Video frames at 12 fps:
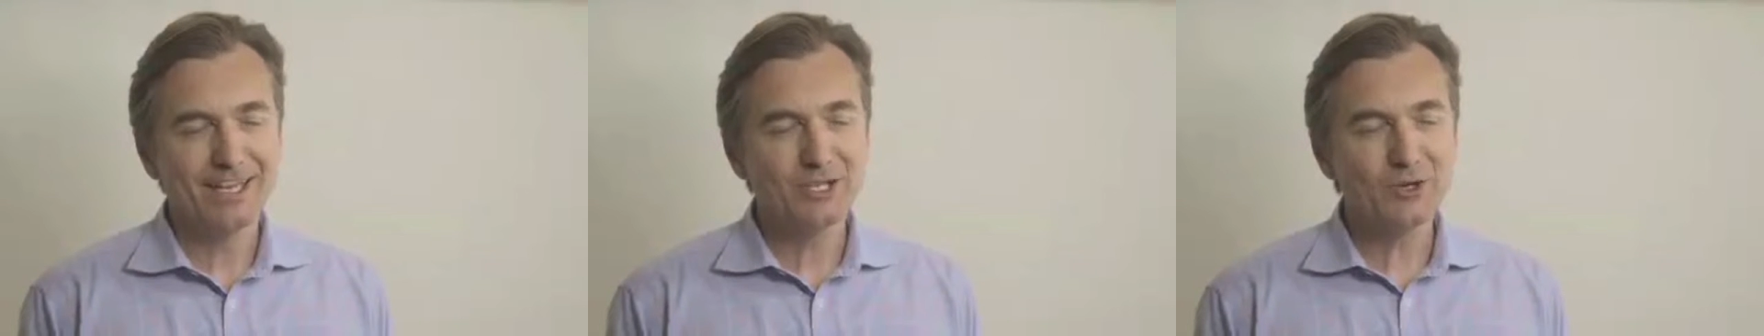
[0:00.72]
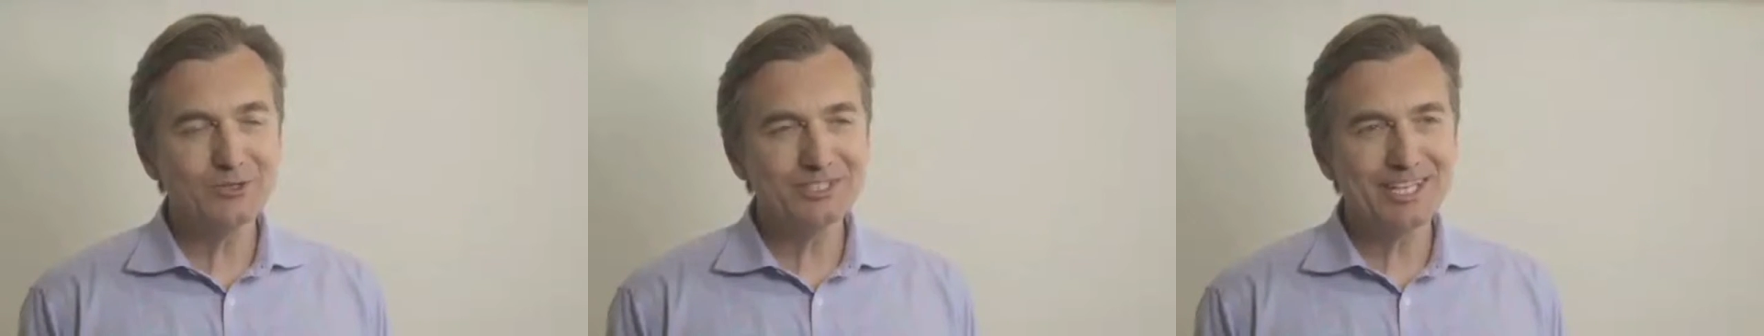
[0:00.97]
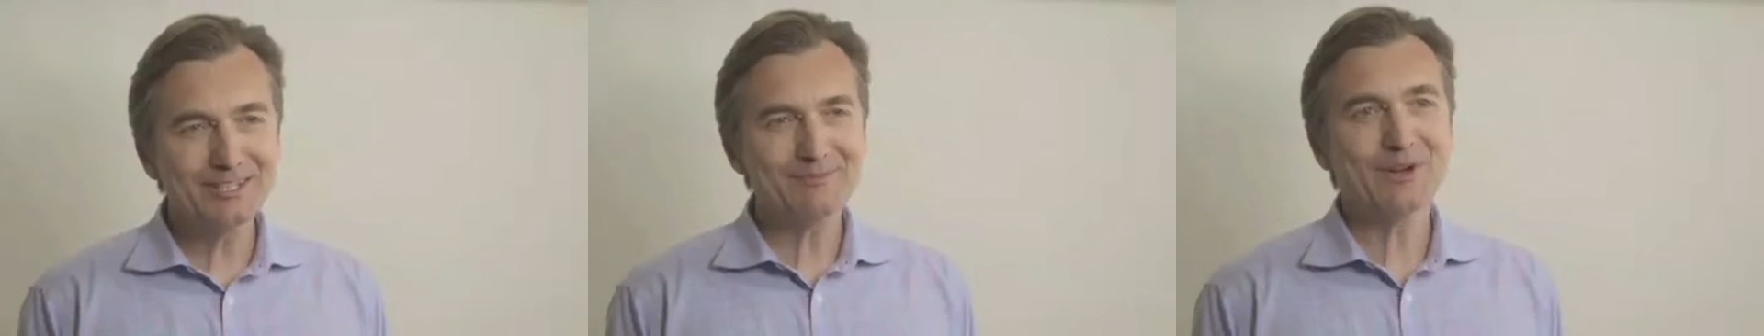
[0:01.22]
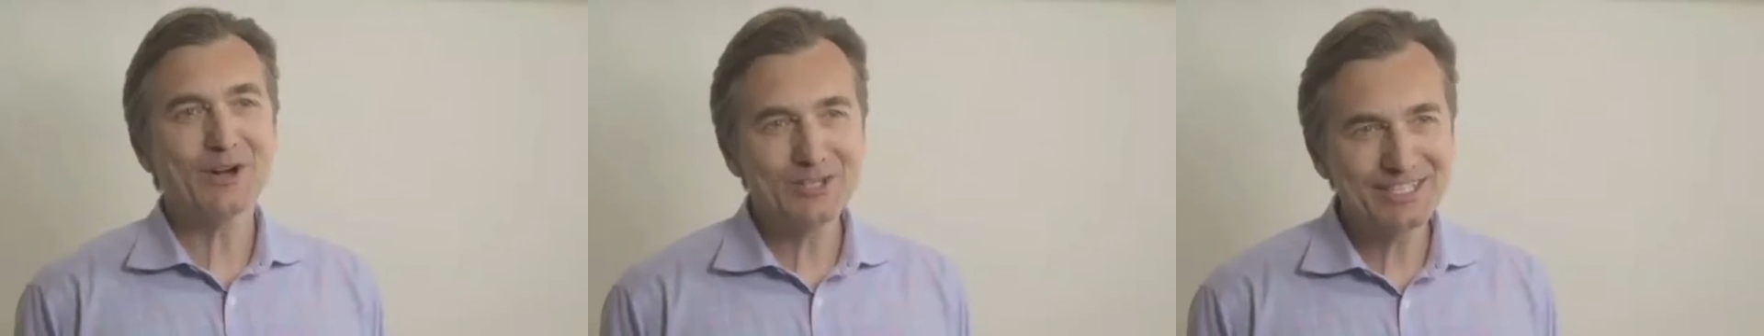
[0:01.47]
Content
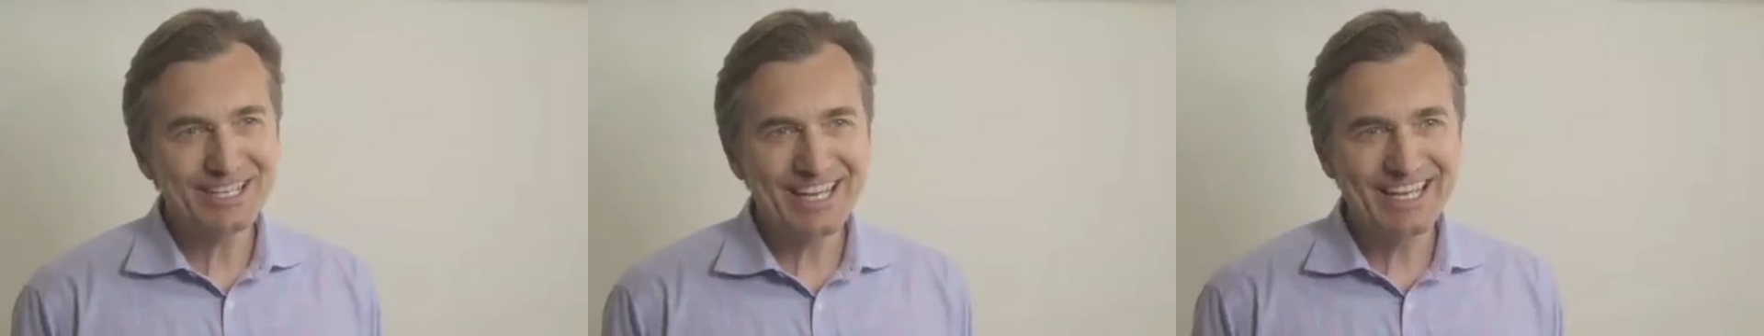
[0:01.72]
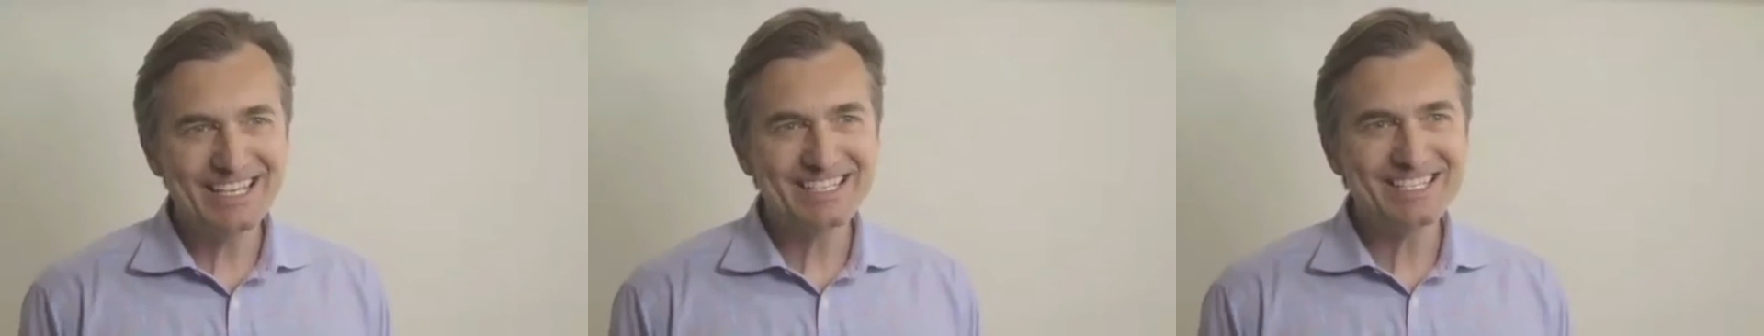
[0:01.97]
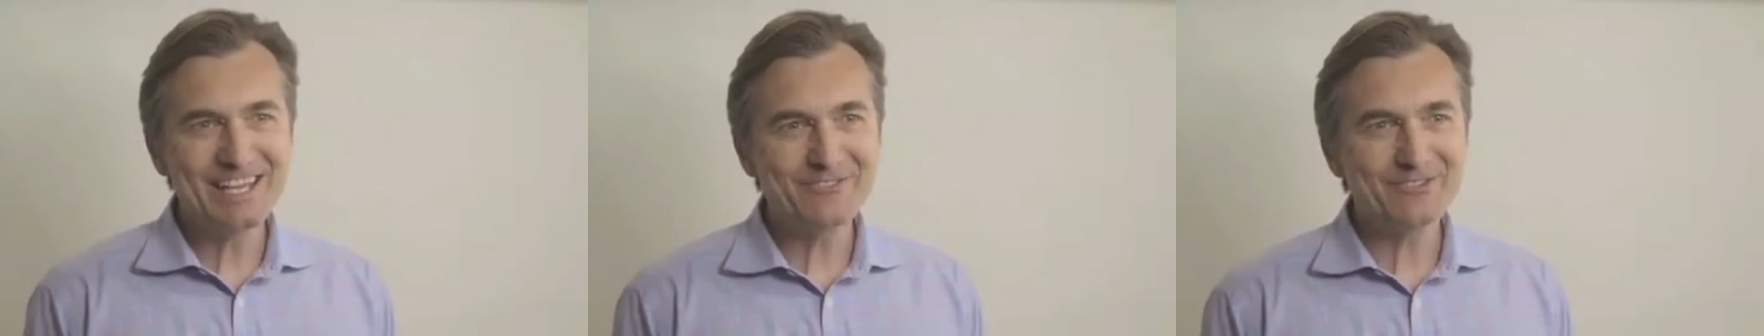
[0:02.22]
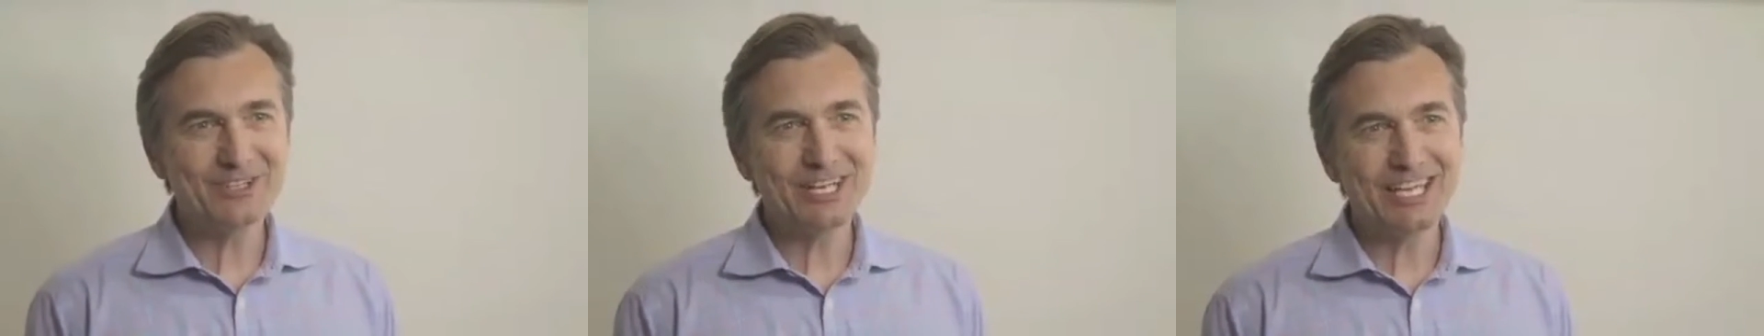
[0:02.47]
marketing is
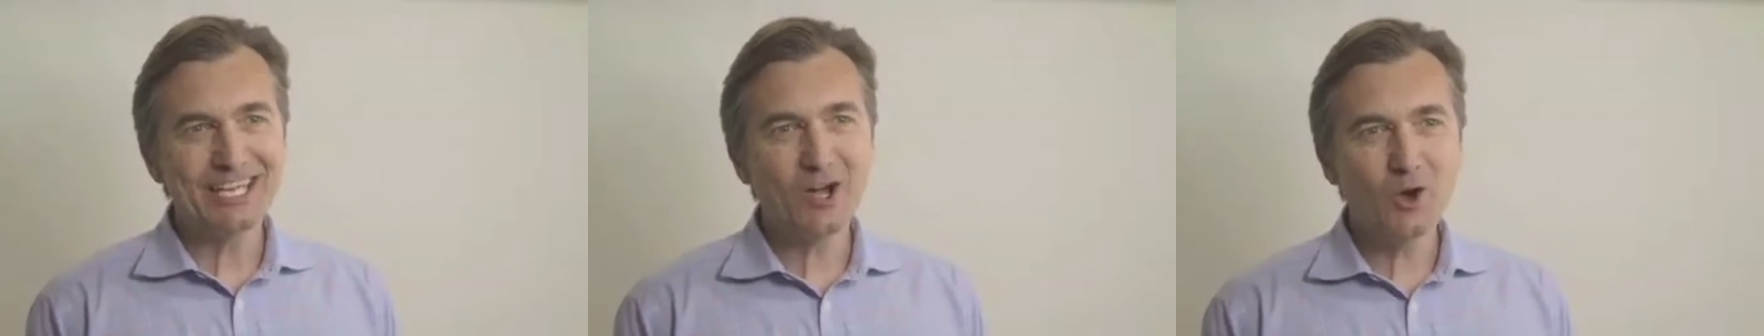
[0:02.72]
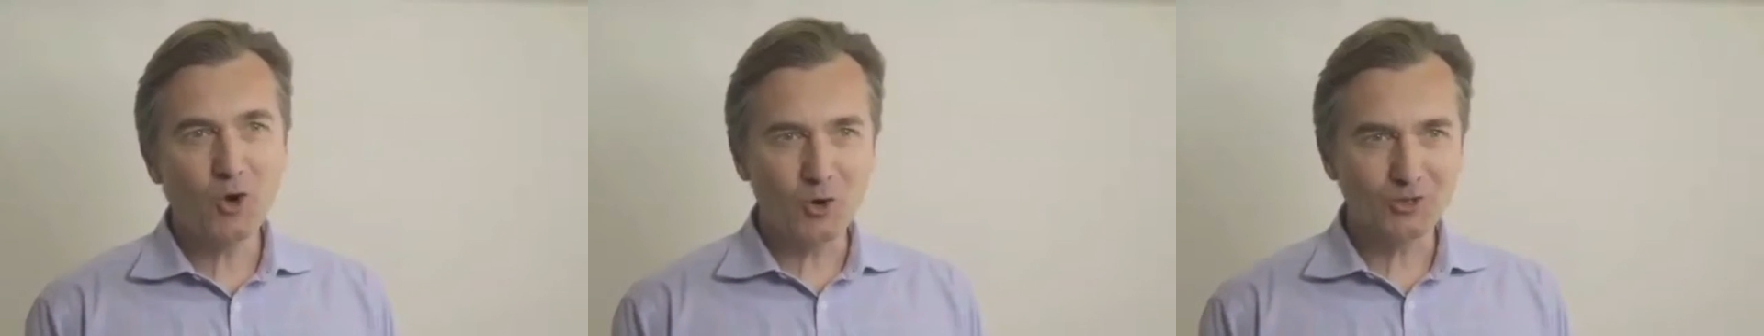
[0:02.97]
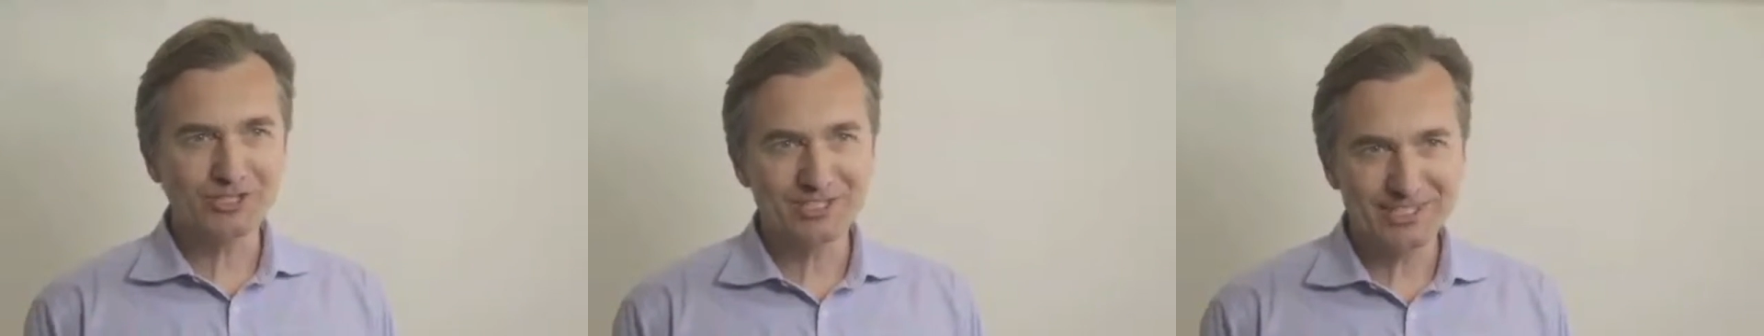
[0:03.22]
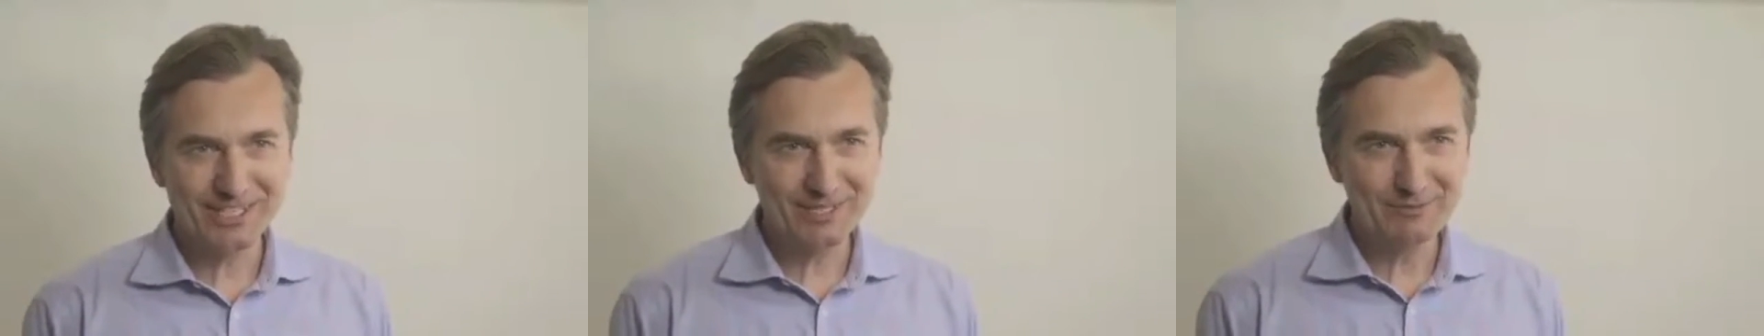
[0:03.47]
definitely hot
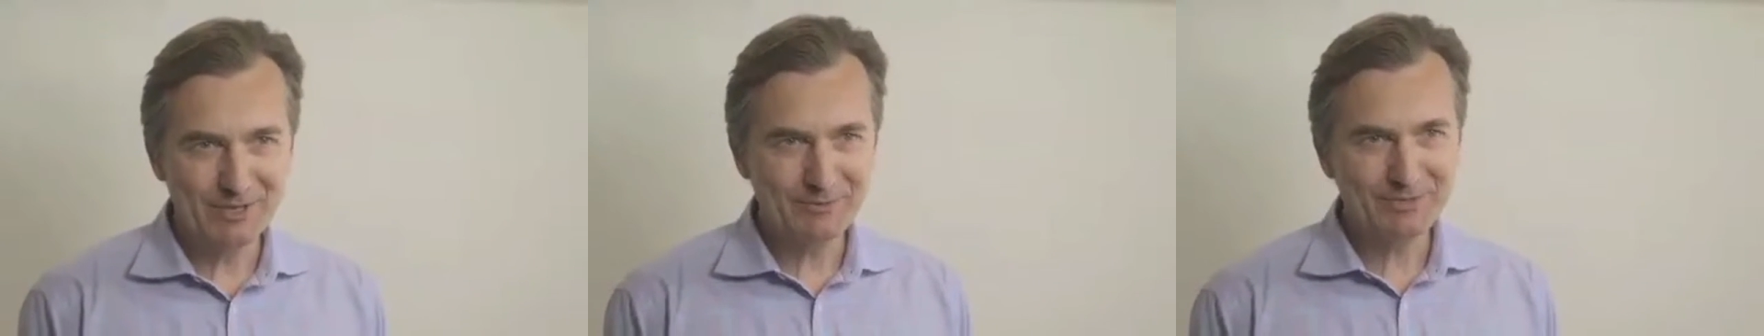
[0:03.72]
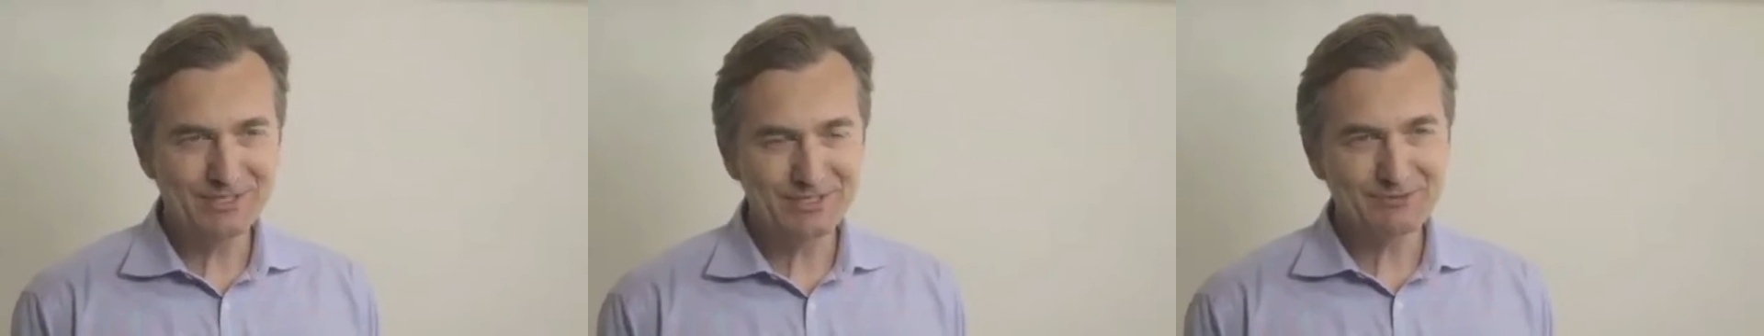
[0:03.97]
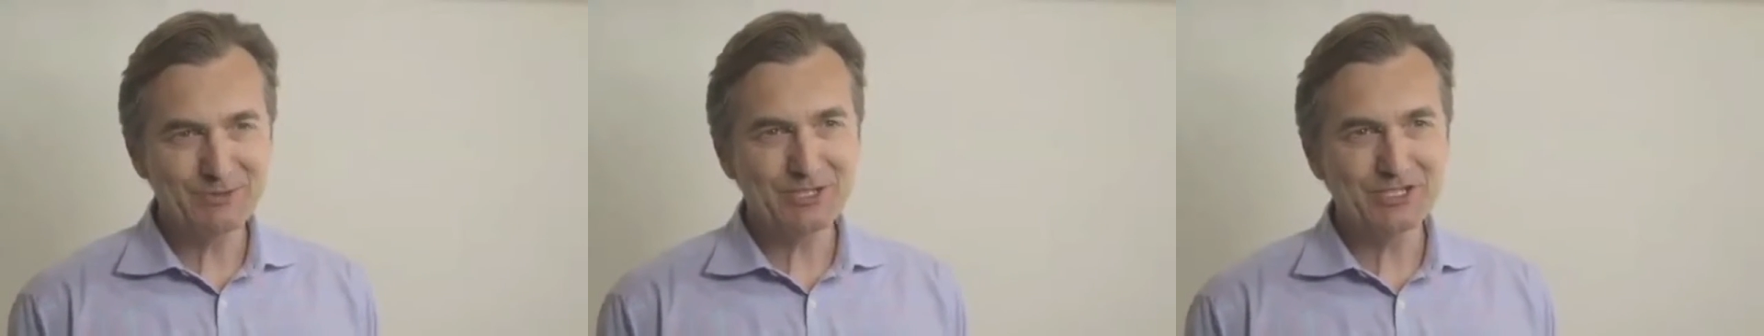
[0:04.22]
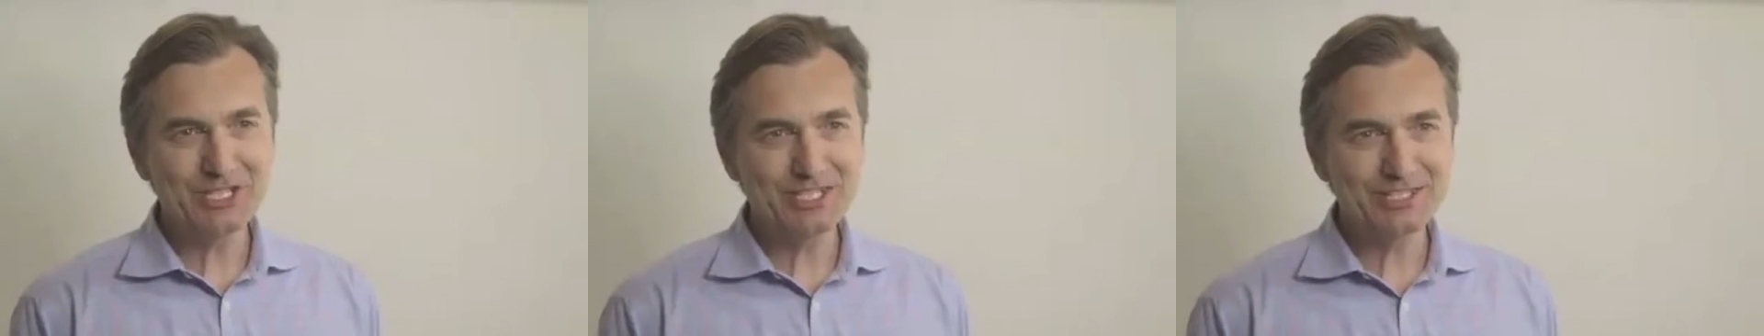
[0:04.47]
at the moment,
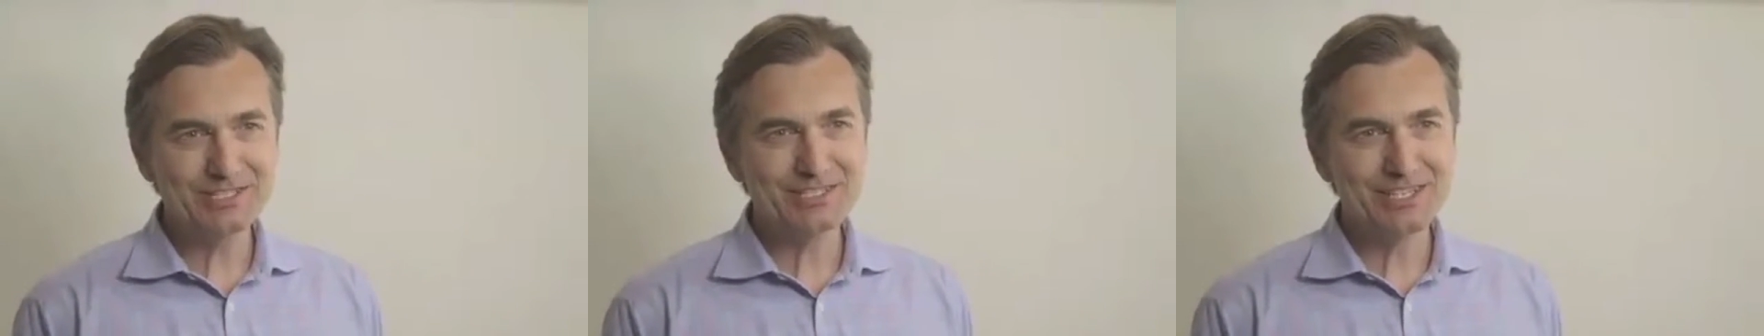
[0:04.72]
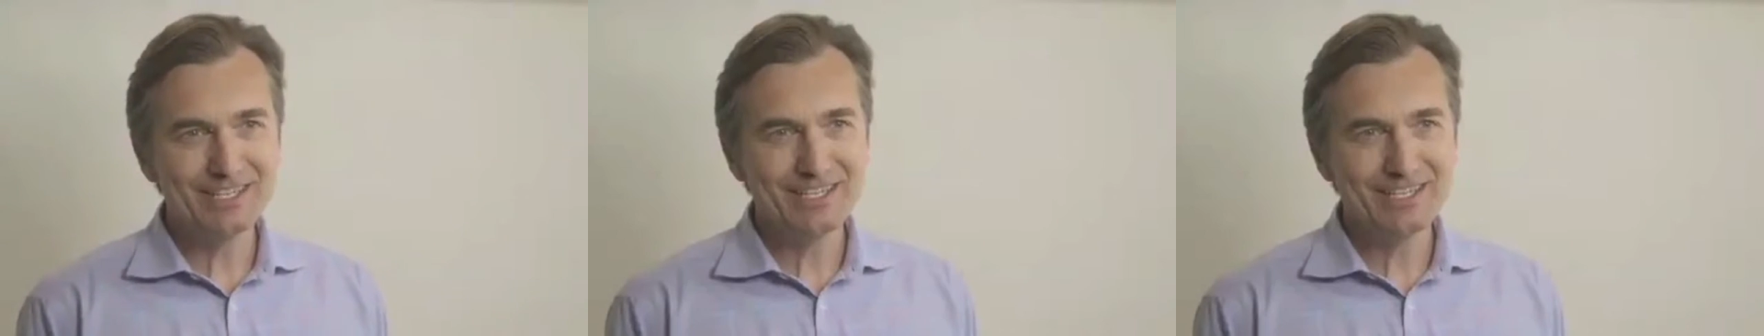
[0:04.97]
which is